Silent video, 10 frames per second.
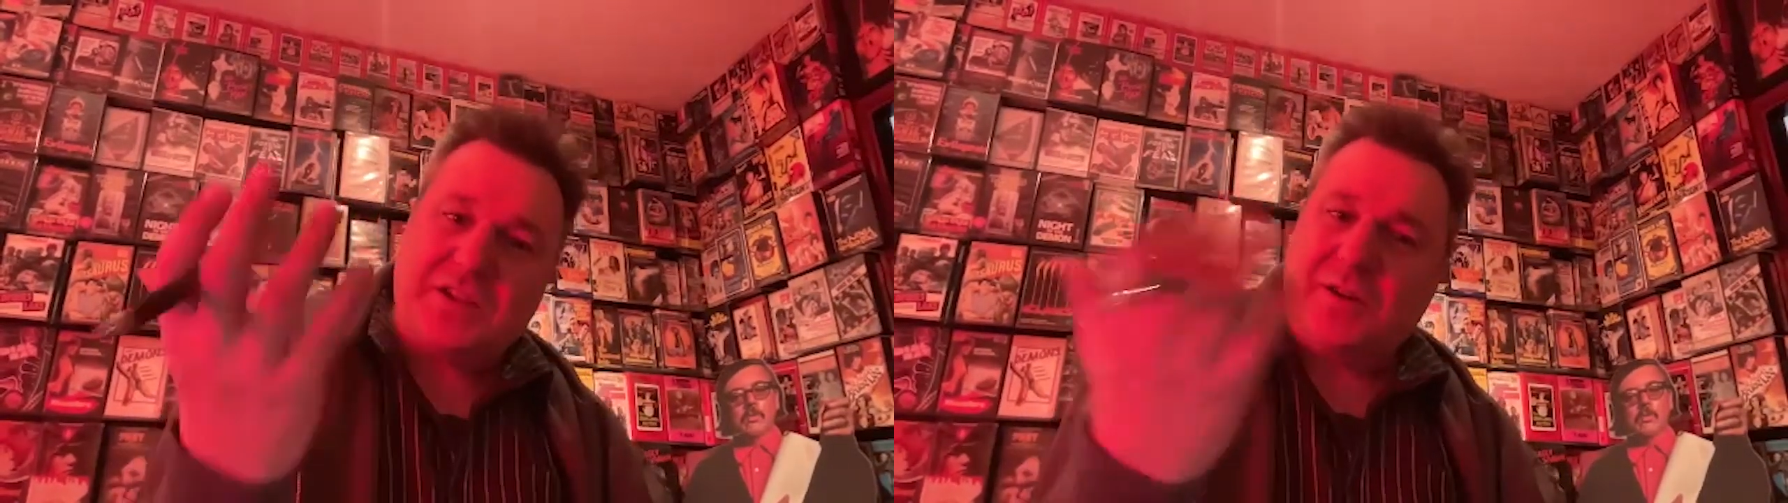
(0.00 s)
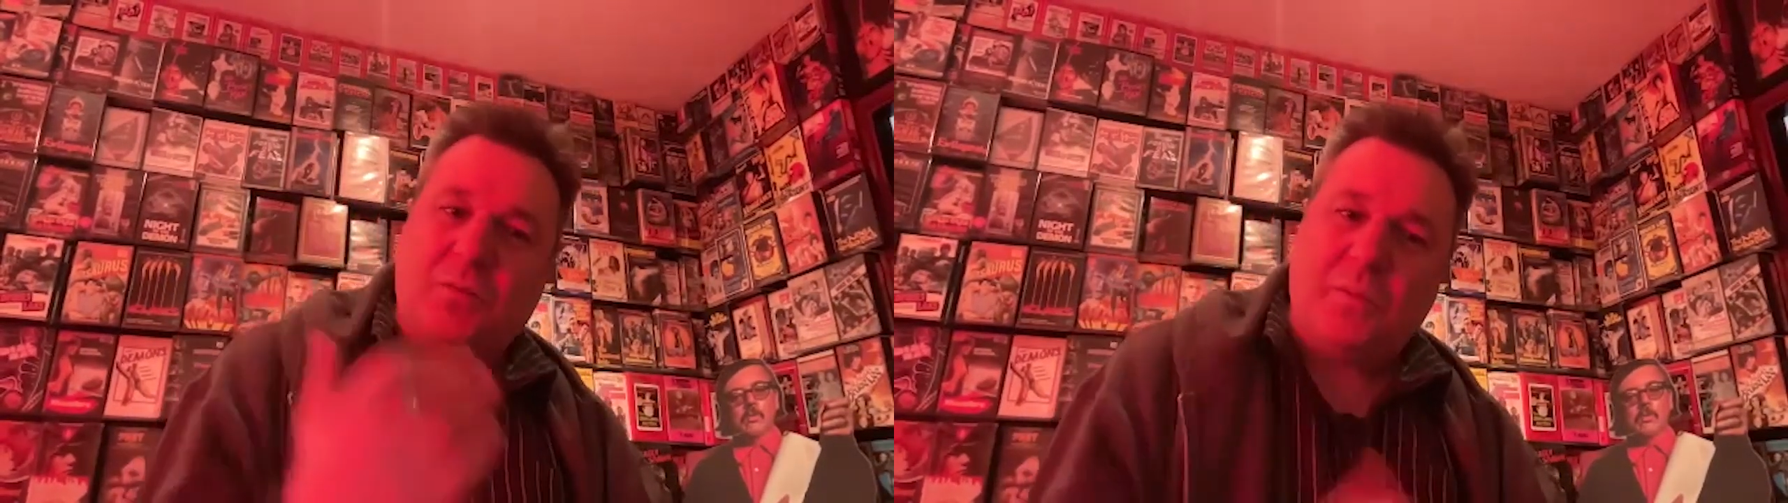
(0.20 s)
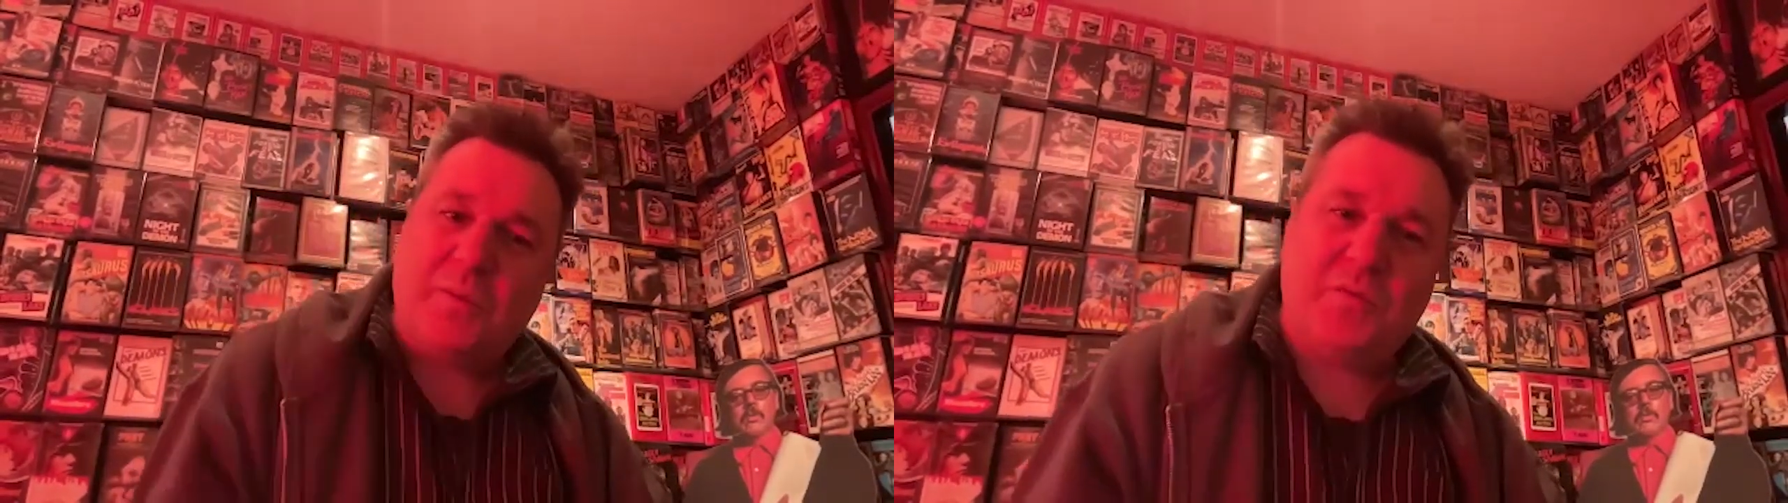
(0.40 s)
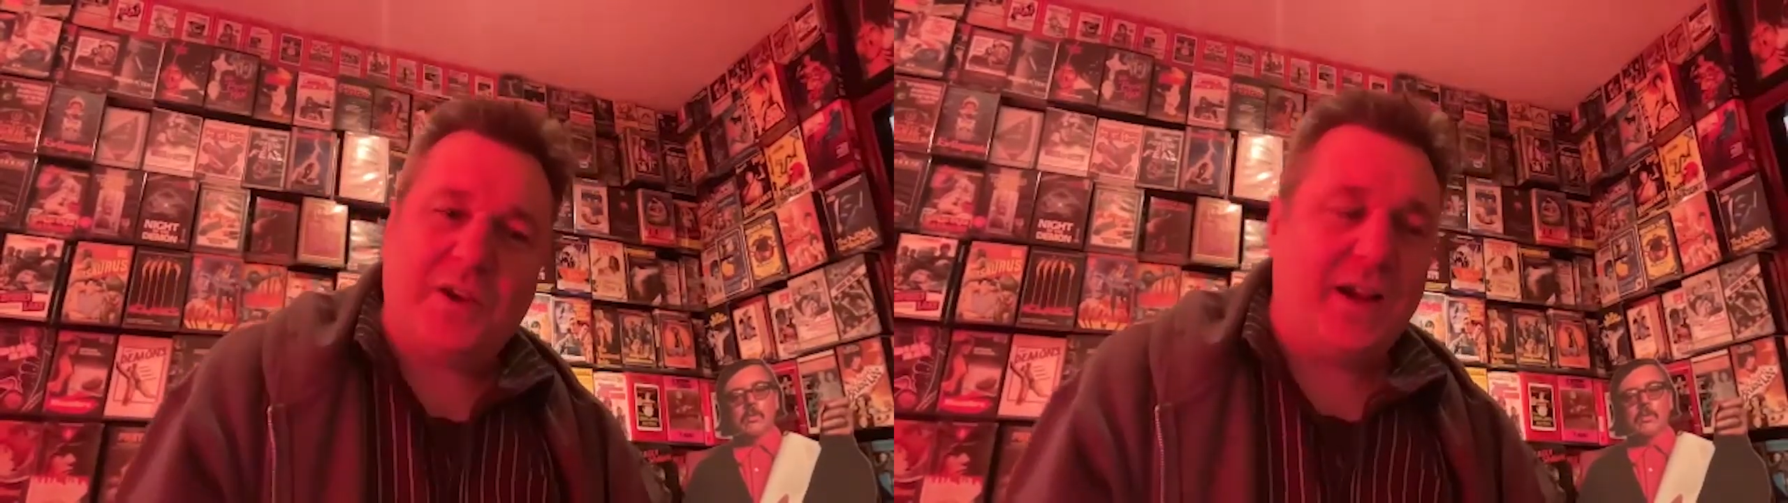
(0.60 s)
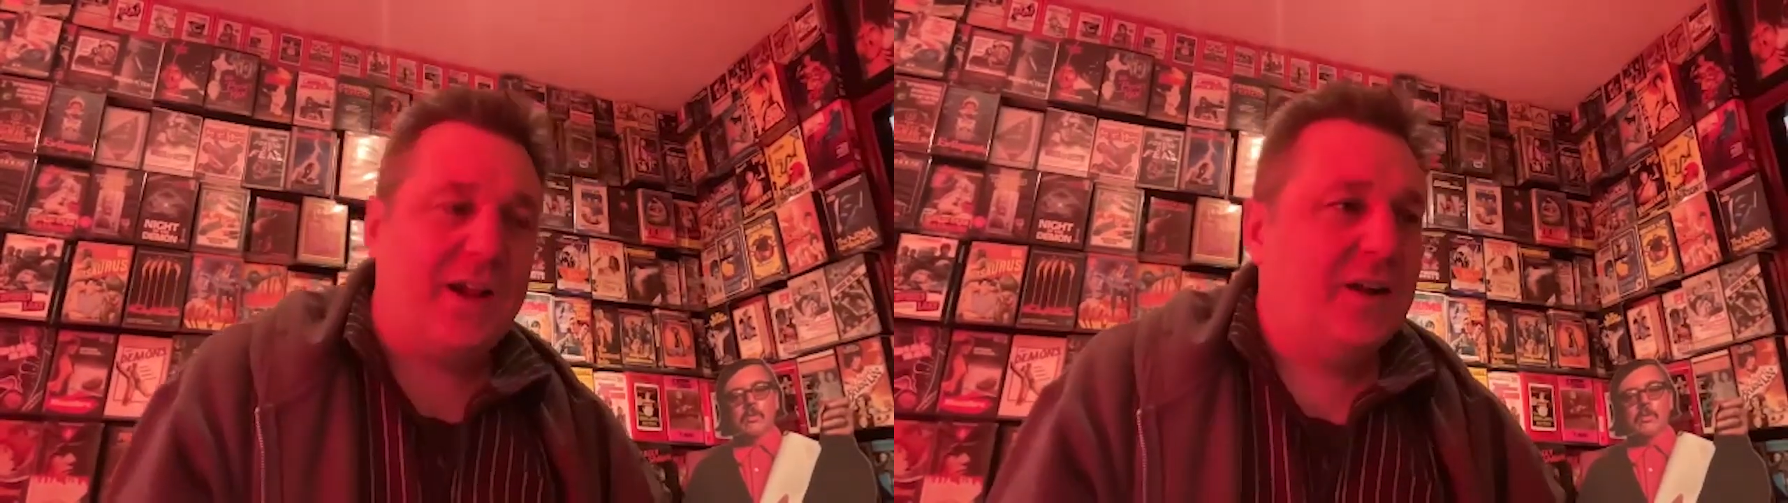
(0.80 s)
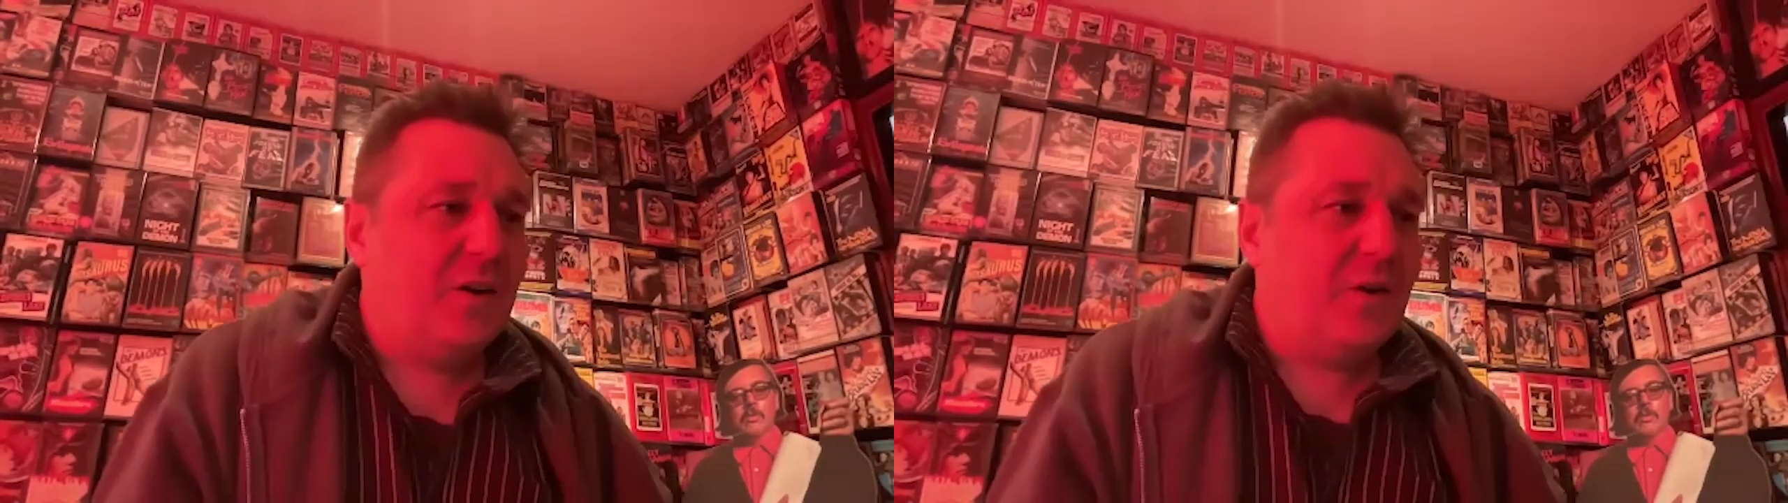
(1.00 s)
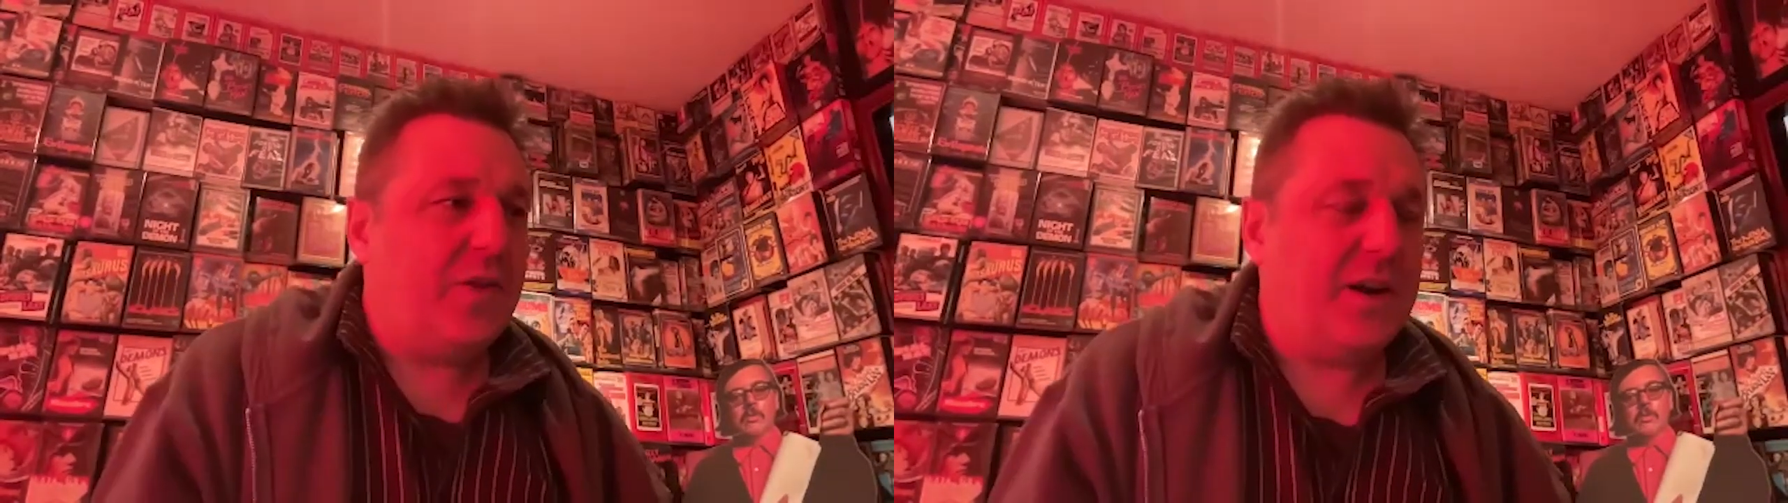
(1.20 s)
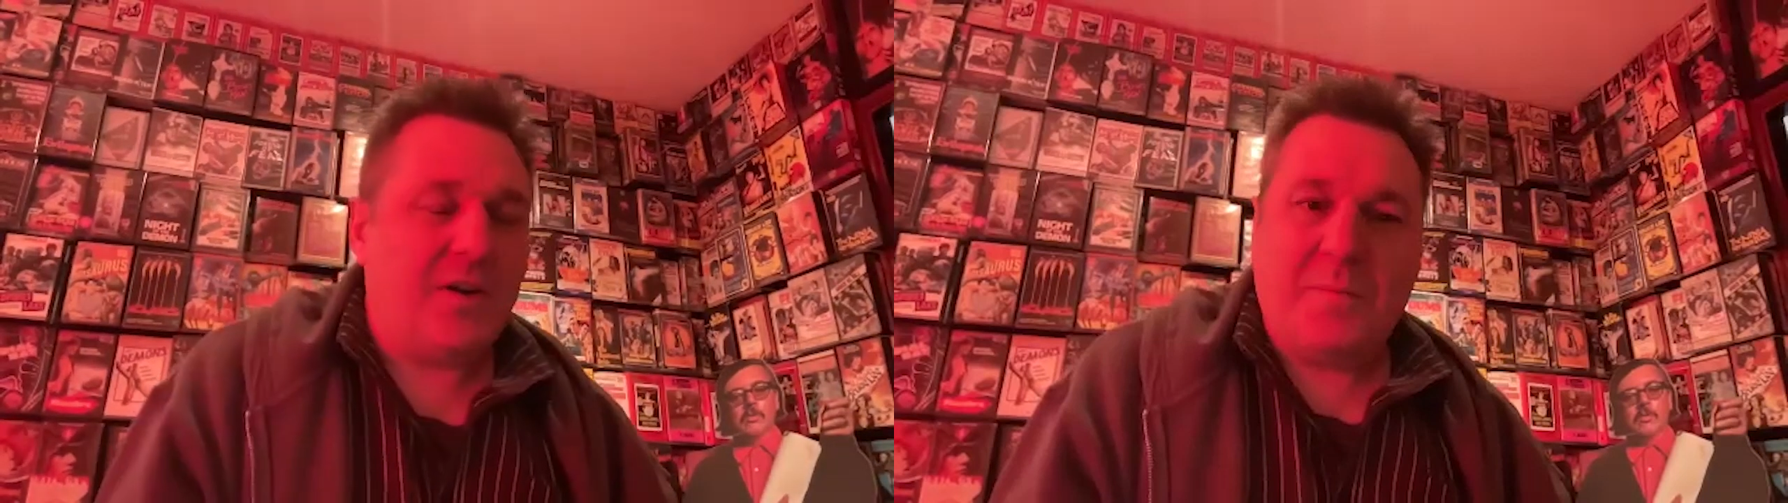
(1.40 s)
and removing all
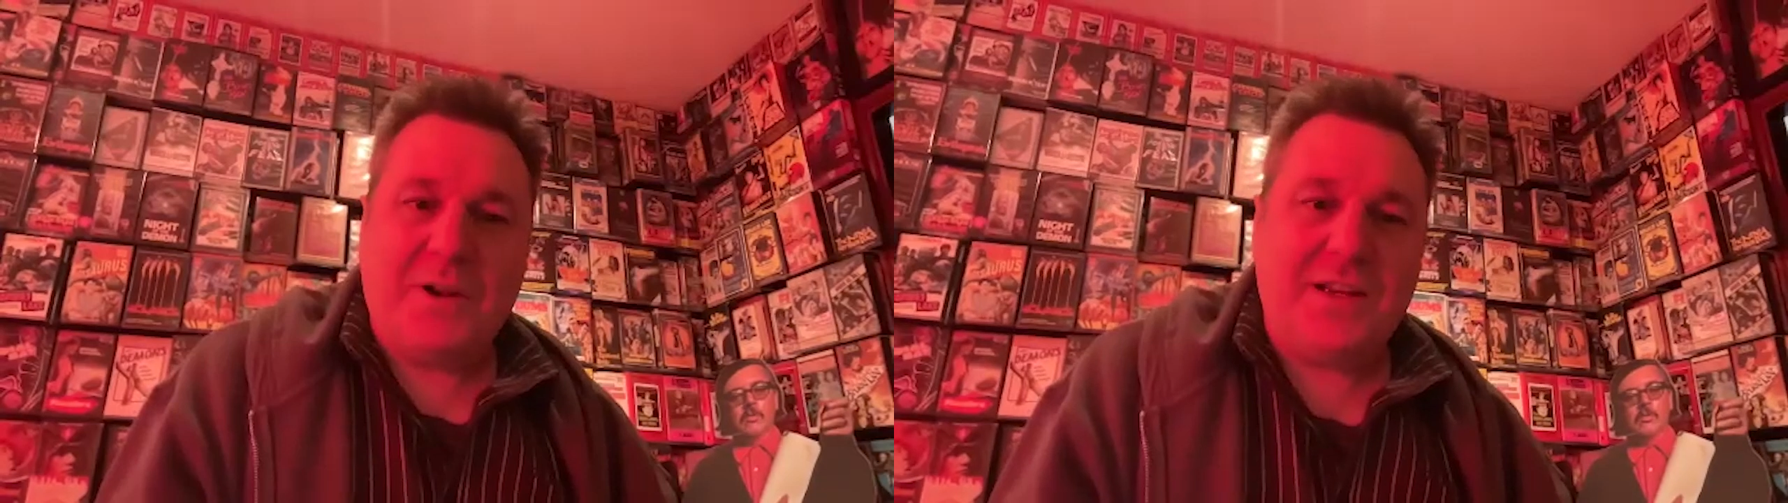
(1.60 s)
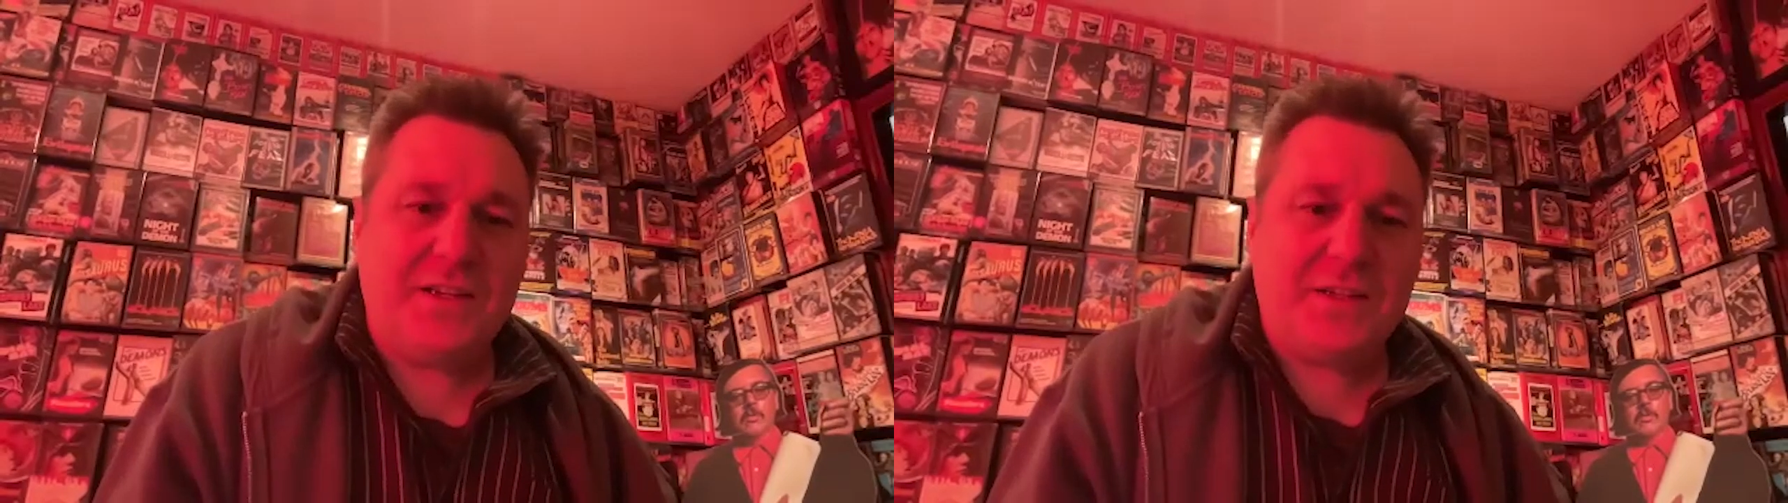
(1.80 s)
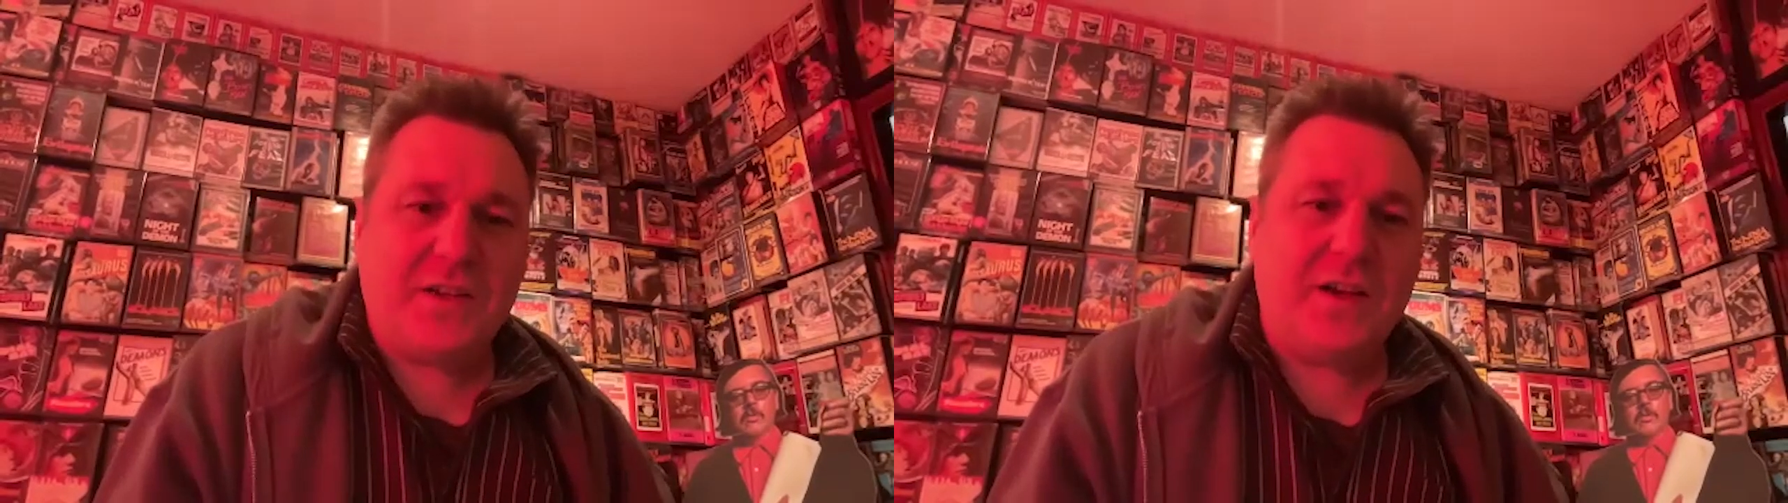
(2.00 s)
the anomalies